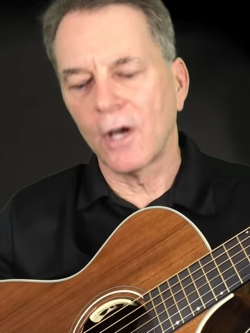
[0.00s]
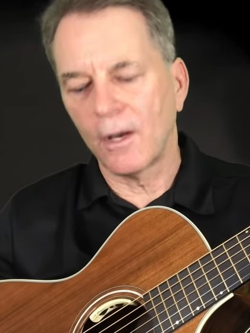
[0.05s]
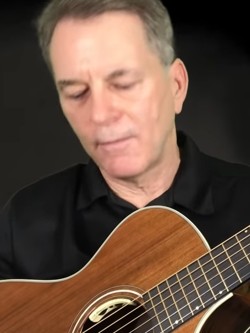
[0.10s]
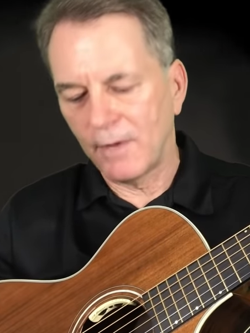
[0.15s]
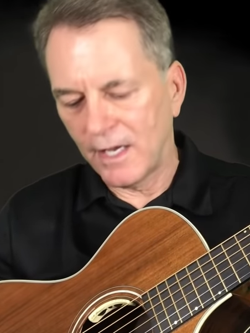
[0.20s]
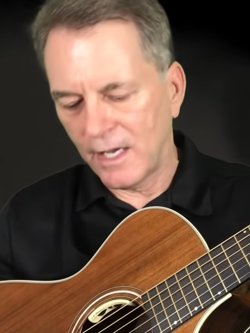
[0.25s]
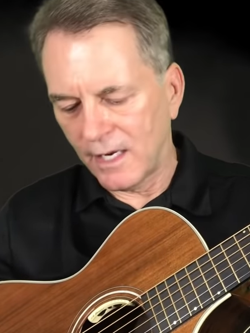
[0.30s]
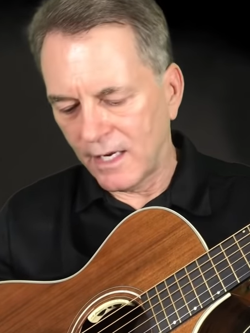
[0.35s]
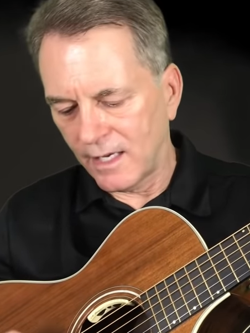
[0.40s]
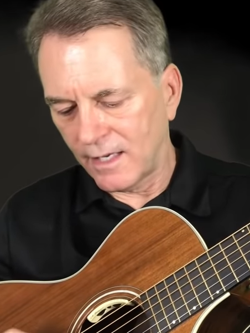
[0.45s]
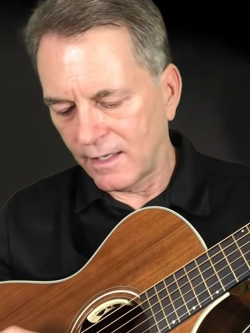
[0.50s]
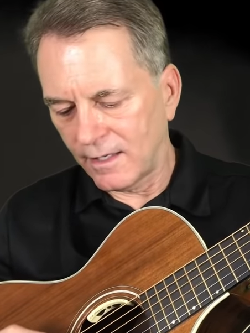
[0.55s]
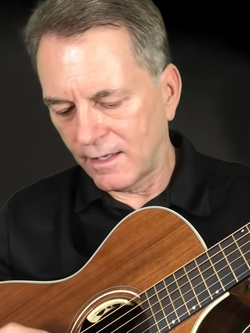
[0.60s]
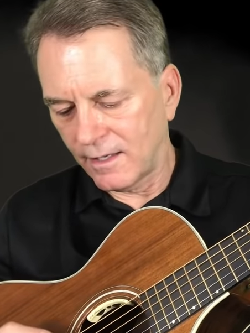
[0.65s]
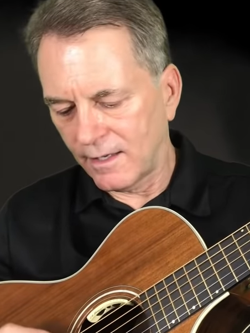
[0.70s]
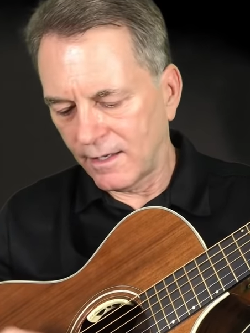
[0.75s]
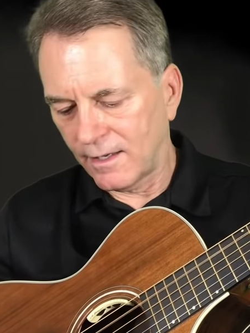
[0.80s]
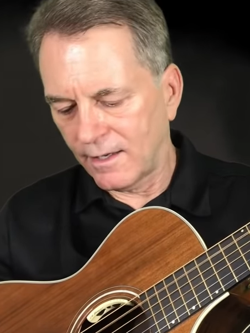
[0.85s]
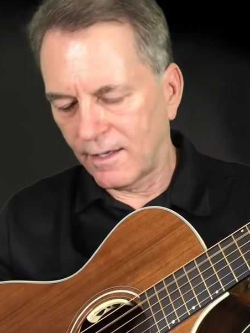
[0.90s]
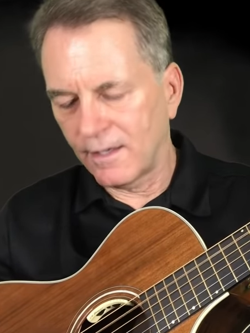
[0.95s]
hitting
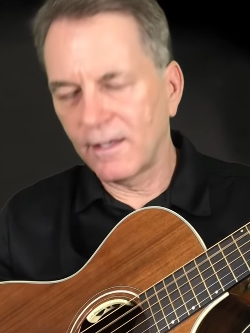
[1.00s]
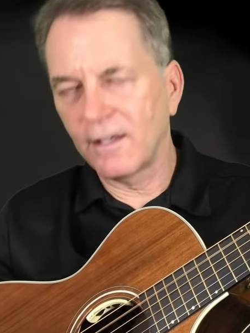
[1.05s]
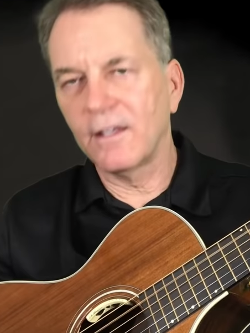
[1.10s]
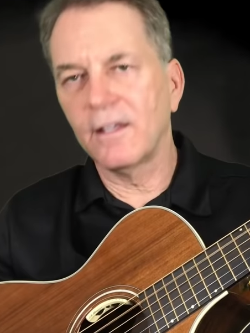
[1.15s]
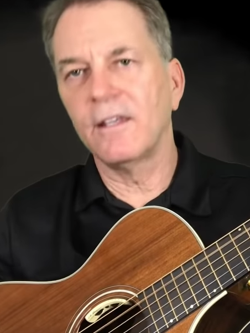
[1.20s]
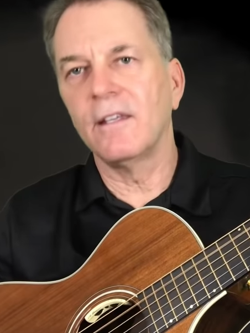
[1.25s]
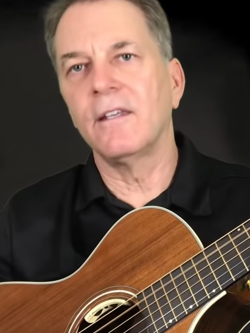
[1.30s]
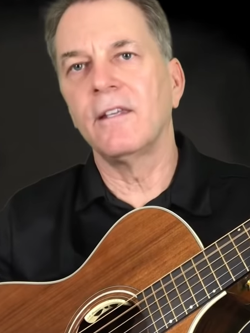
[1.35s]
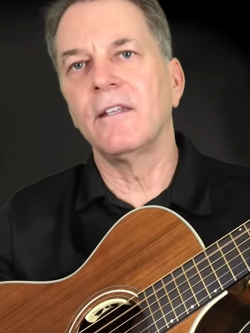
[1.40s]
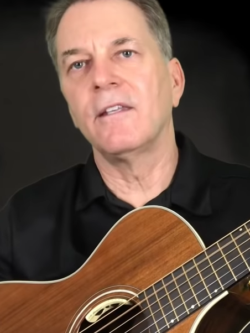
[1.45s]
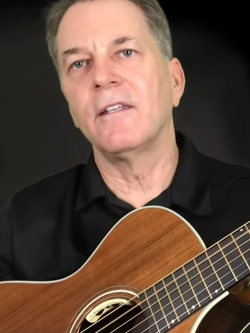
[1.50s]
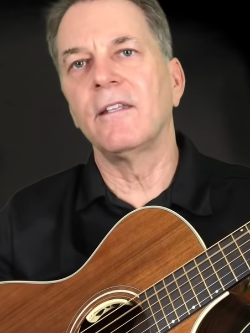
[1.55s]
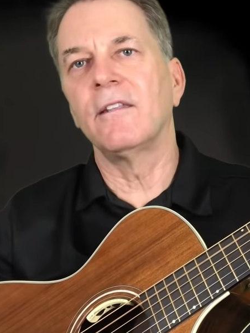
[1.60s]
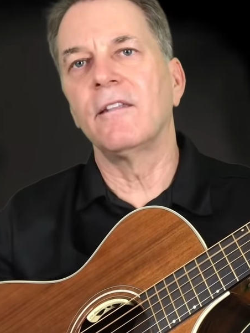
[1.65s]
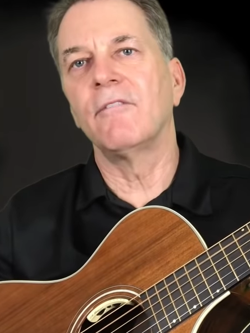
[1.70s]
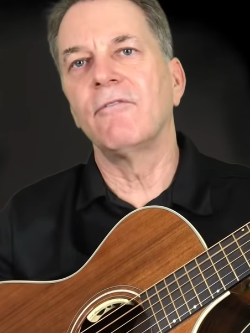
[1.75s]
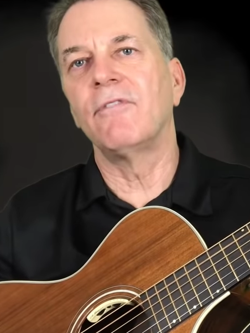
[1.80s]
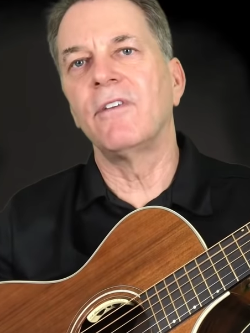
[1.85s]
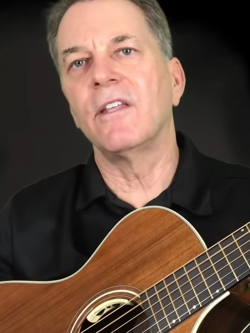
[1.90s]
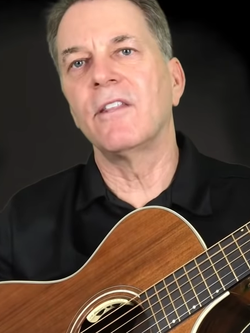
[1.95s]

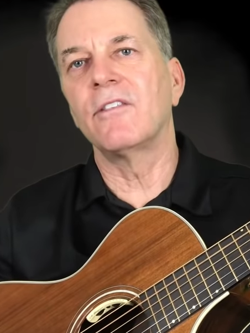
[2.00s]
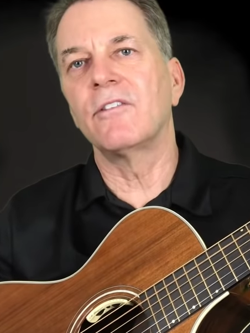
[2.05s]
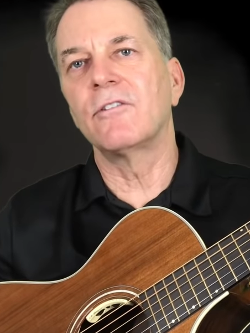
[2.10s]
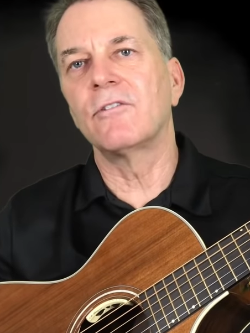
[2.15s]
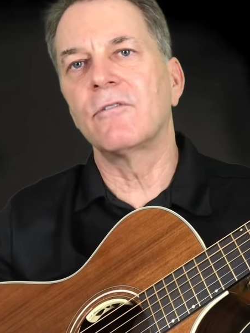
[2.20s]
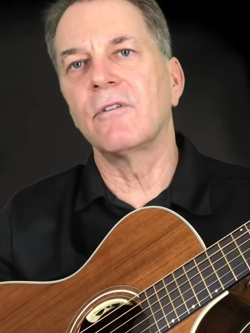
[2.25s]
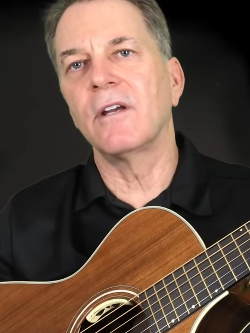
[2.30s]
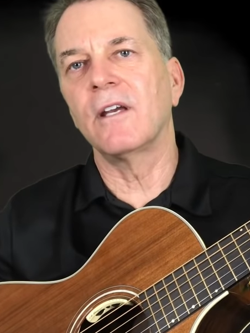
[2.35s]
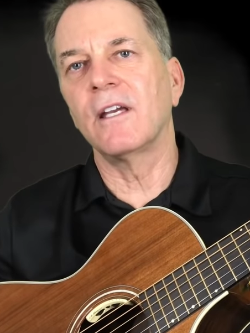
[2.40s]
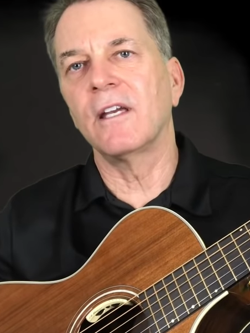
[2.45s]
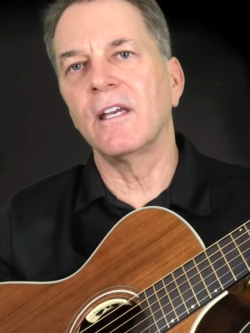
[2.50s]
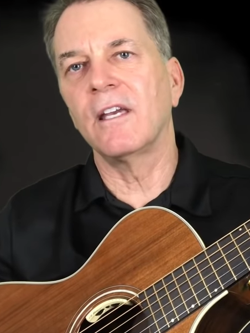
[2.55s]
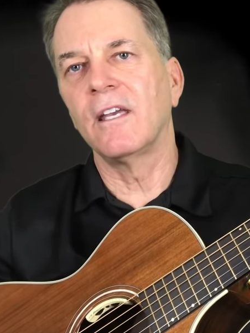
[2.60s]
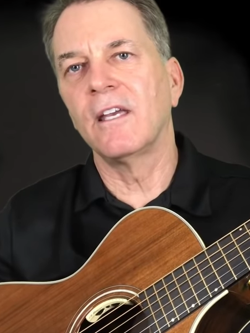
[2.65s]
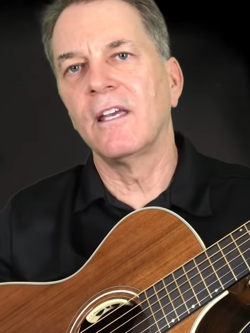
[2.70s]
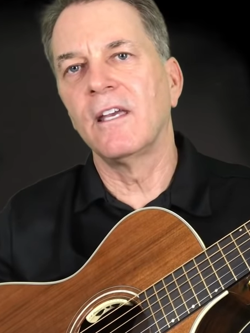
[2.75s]
the fifth string.